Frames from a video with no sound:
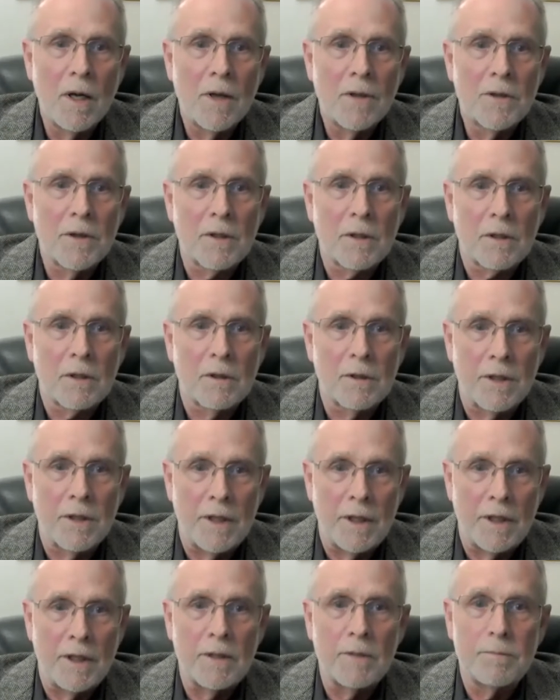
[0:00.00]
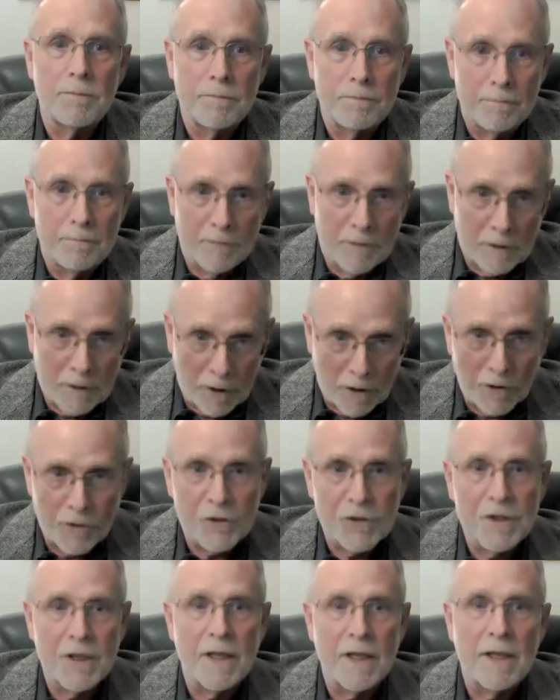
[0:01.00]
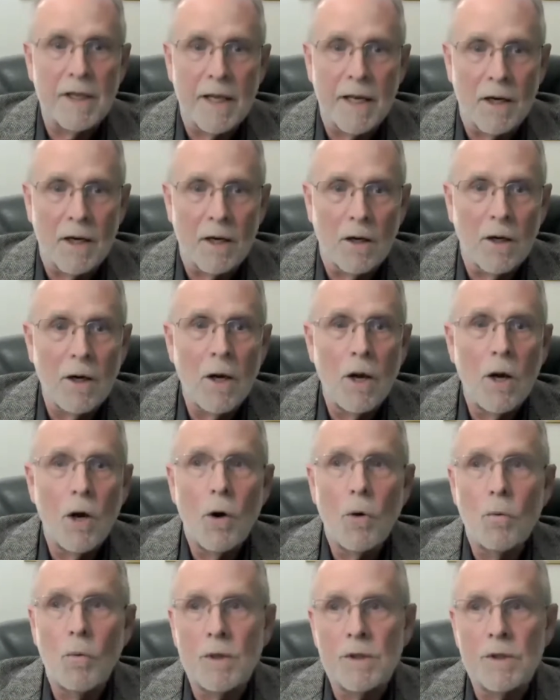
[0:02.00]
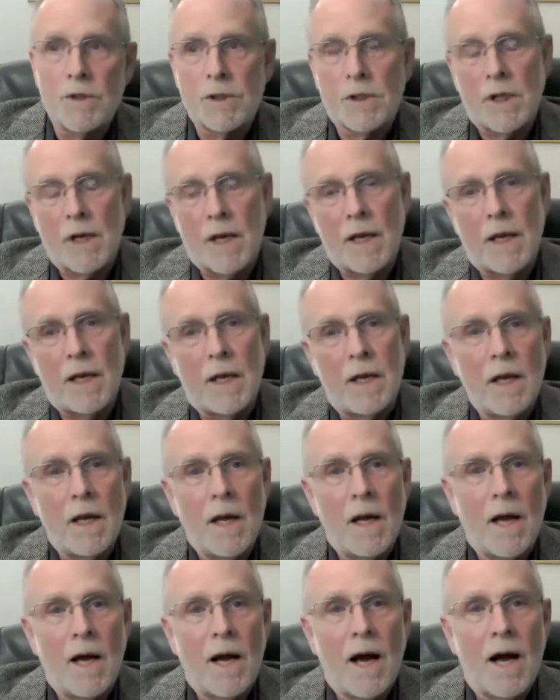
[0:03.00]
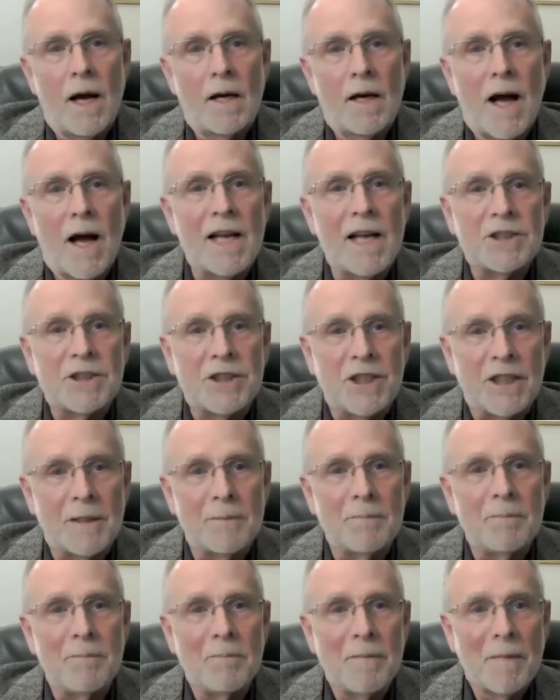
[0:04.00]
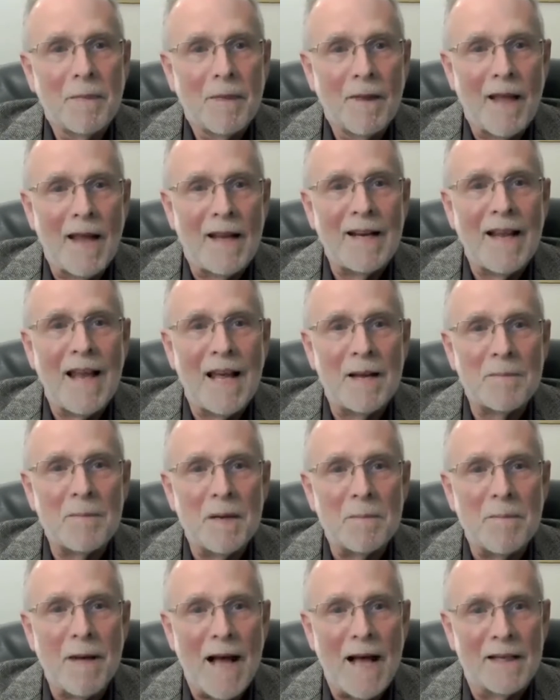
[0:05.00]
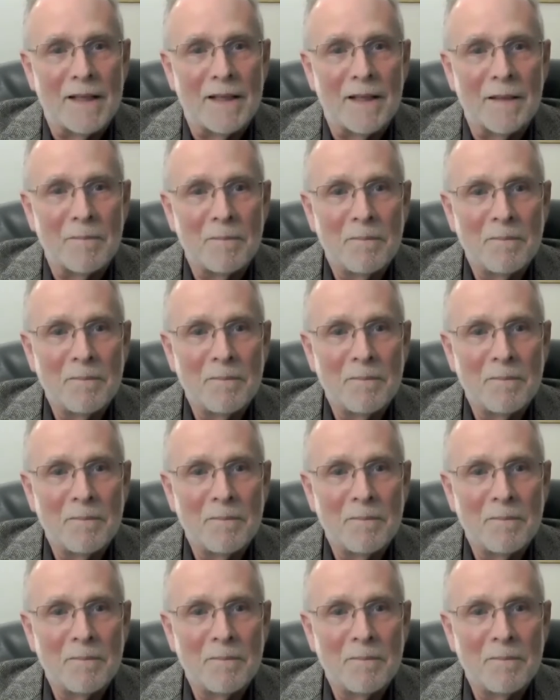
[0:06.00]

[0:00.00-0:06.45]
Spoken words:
the clerk sitting there would say, "Hi, Jim," and hand me a ballot.